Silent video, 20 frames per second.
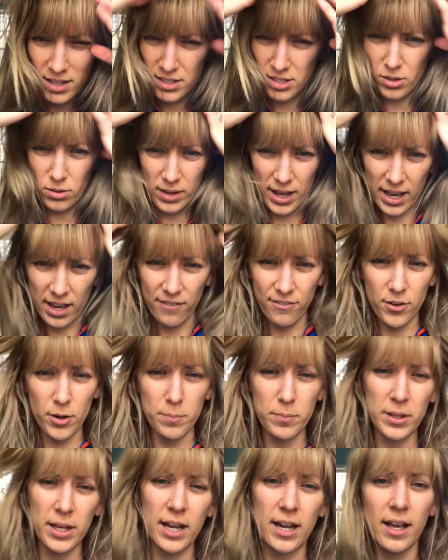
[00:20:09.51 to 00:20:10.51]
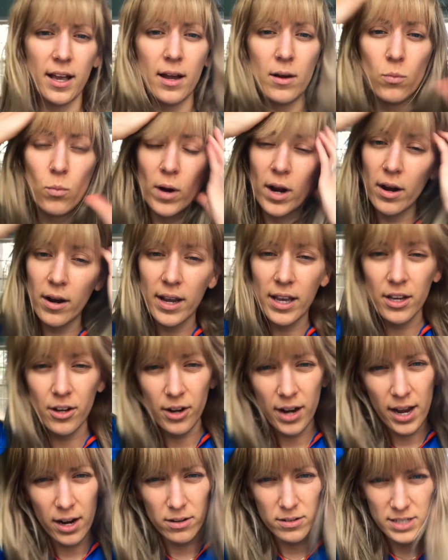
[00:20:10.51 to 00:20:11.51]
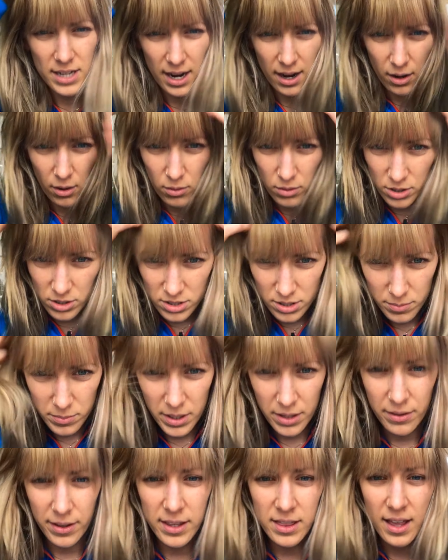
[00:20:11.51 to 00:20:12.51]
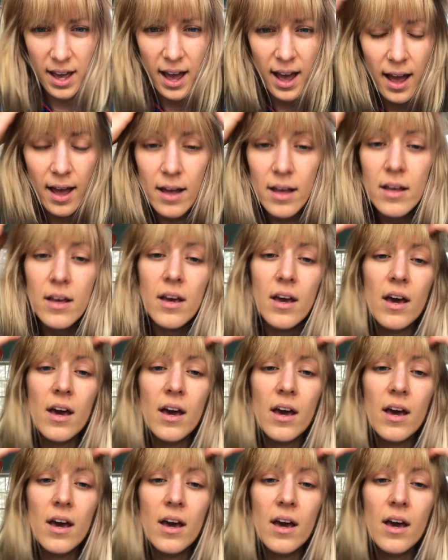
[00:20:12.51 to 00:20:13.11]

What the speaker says: So like if you're planning on wearing your hair down or something like that,